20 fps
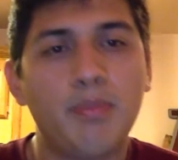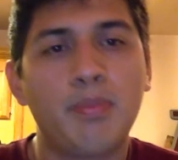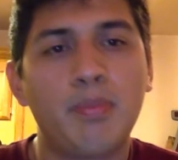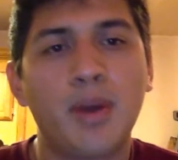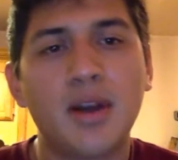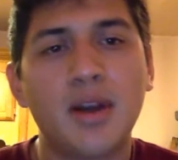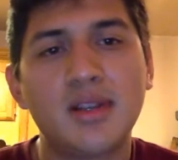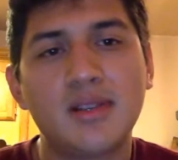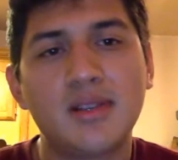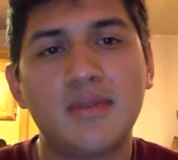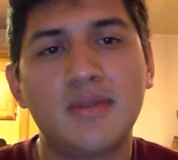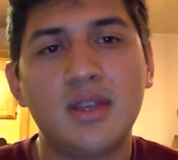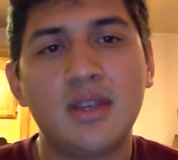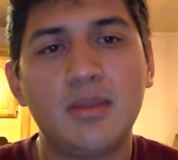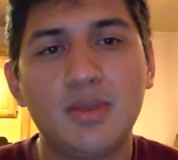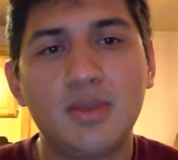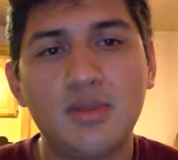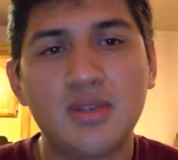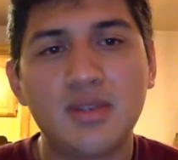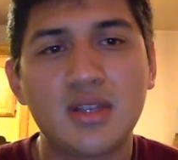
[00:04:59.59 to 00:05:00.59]
parts of the
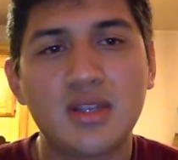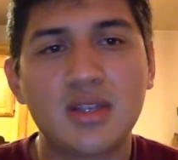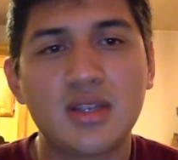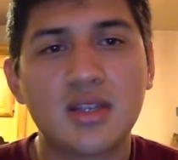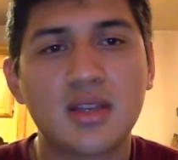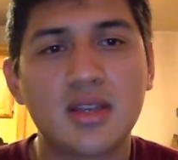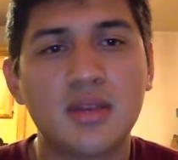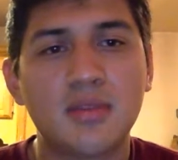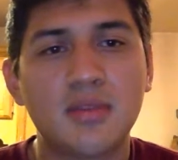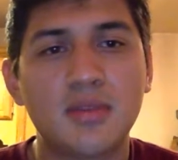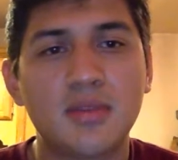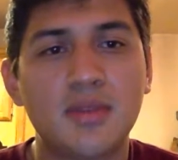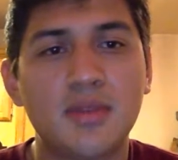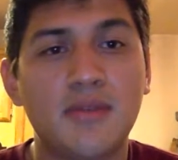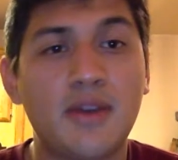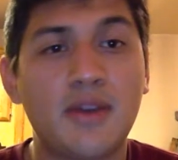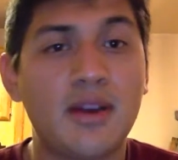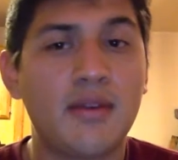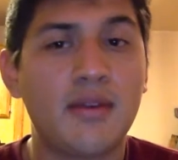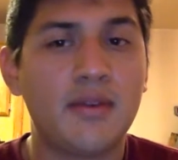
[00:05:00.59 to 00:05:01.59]
immune system to
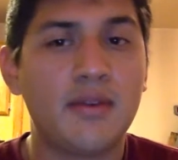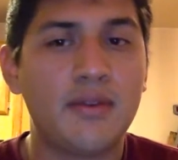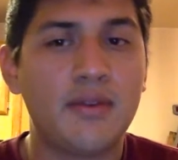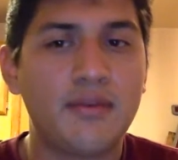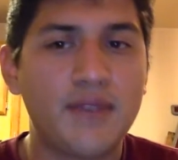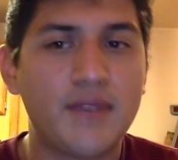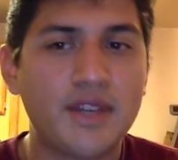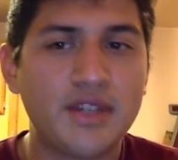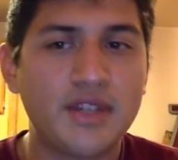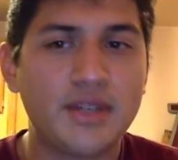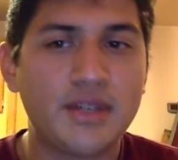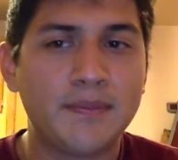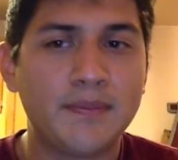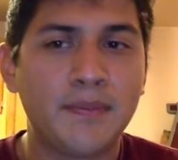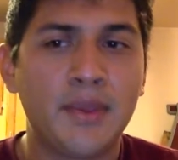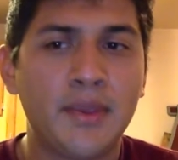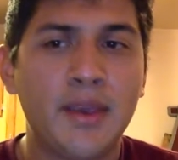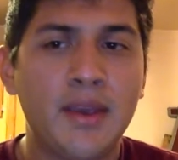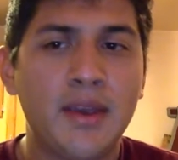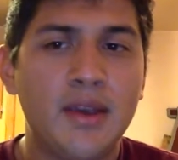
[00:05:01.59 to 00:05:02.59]
fight off an infection.
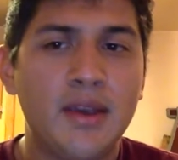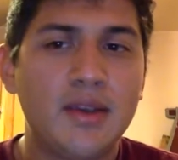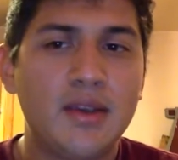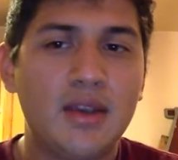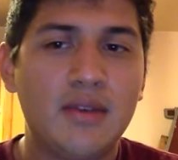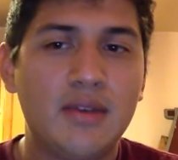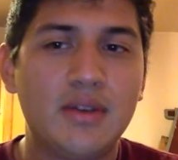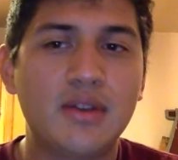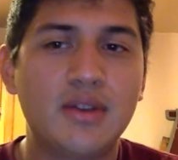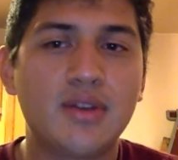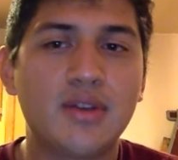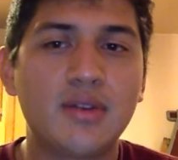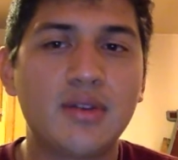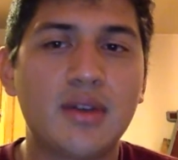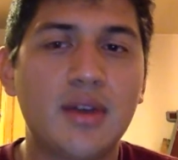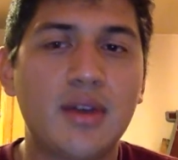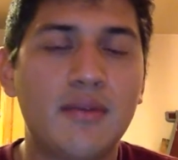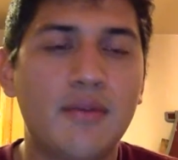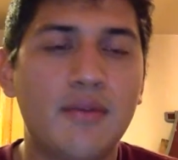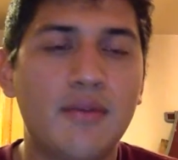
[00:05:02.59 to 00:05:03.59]
You have interleukin